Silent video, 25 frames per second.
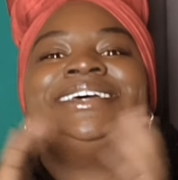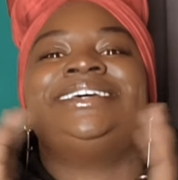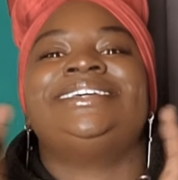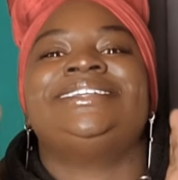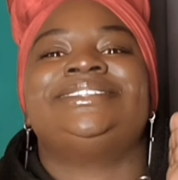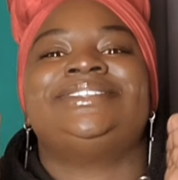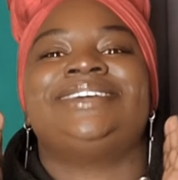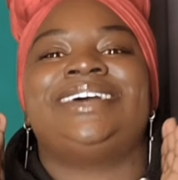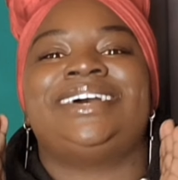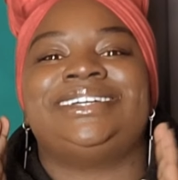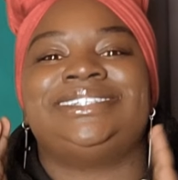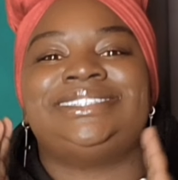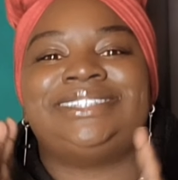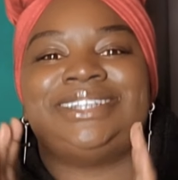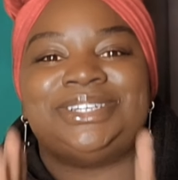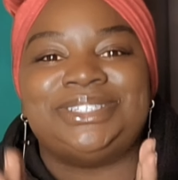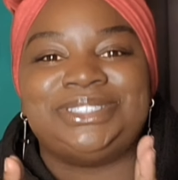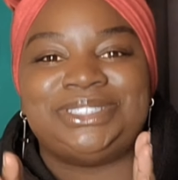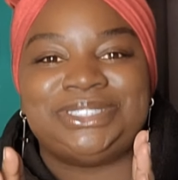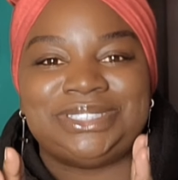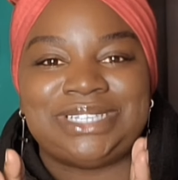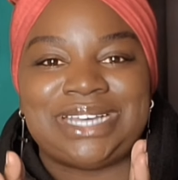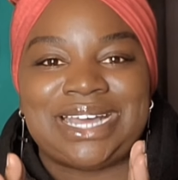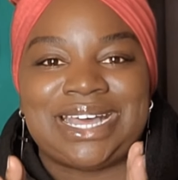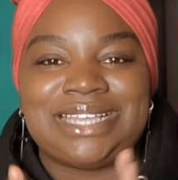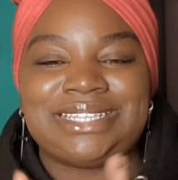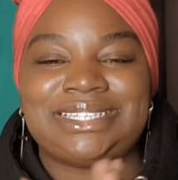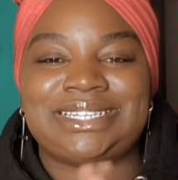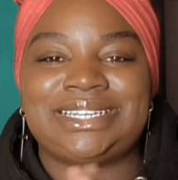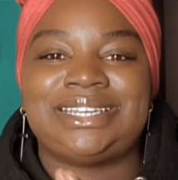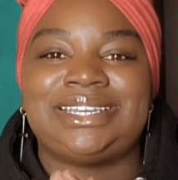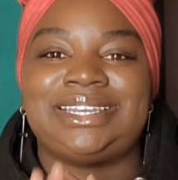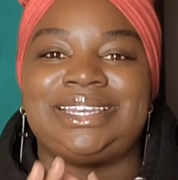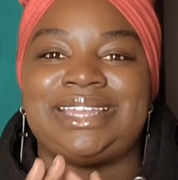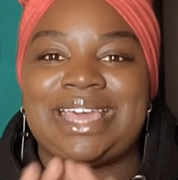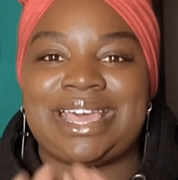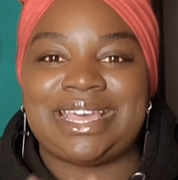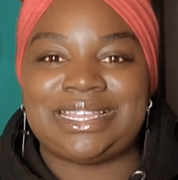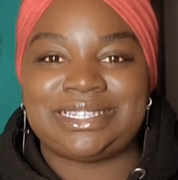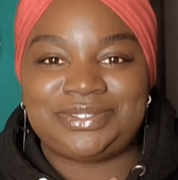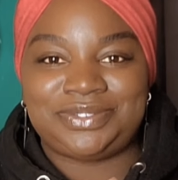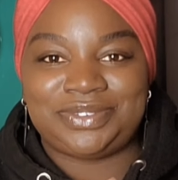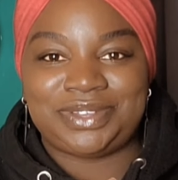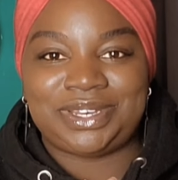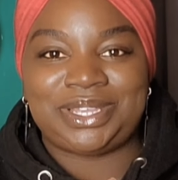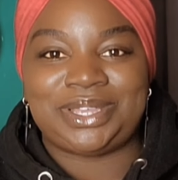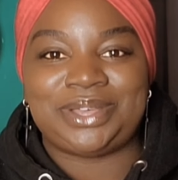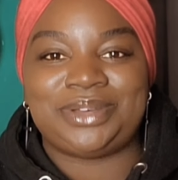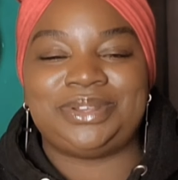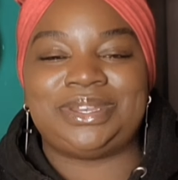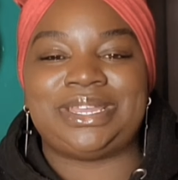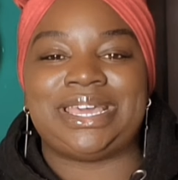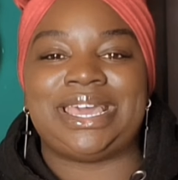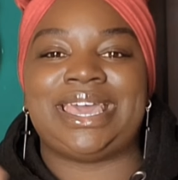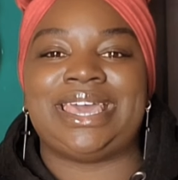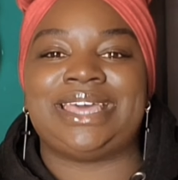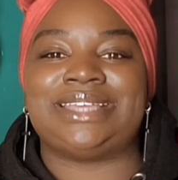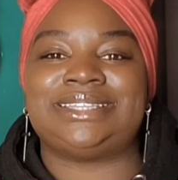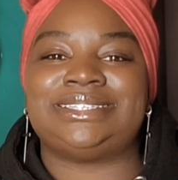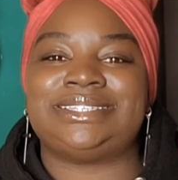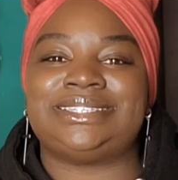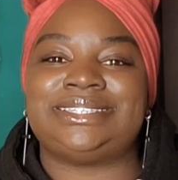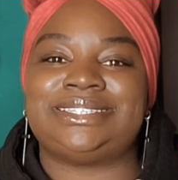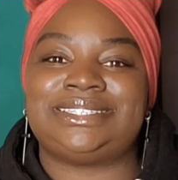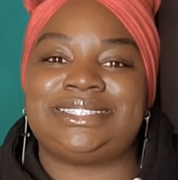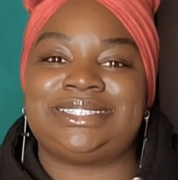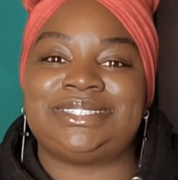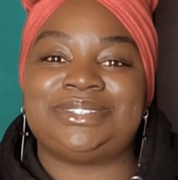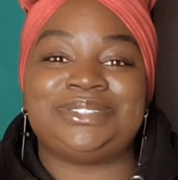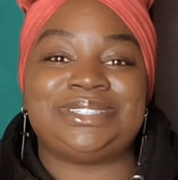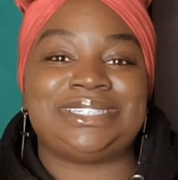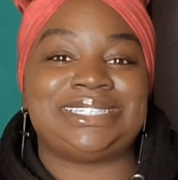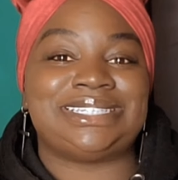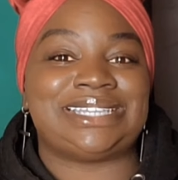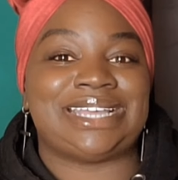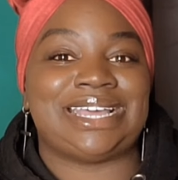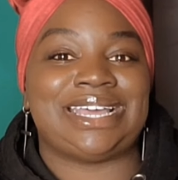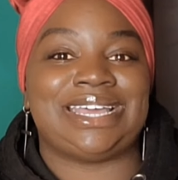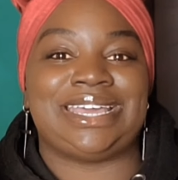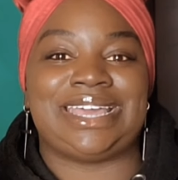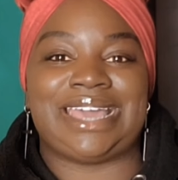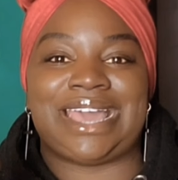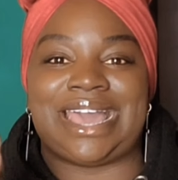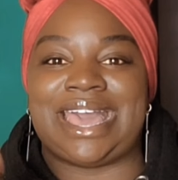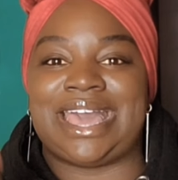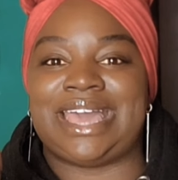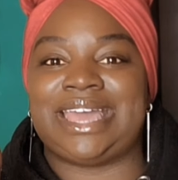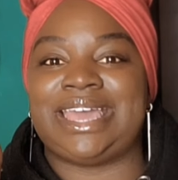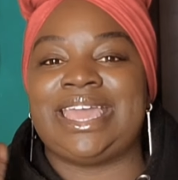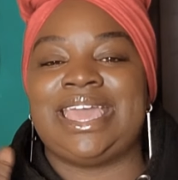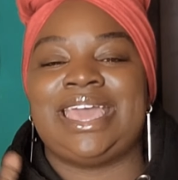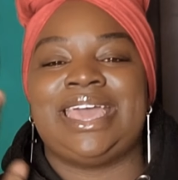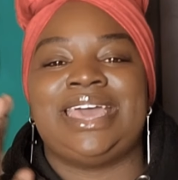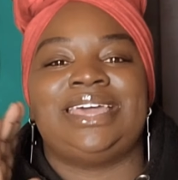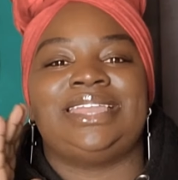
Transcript: so i told you guys in the last video that as soon as i got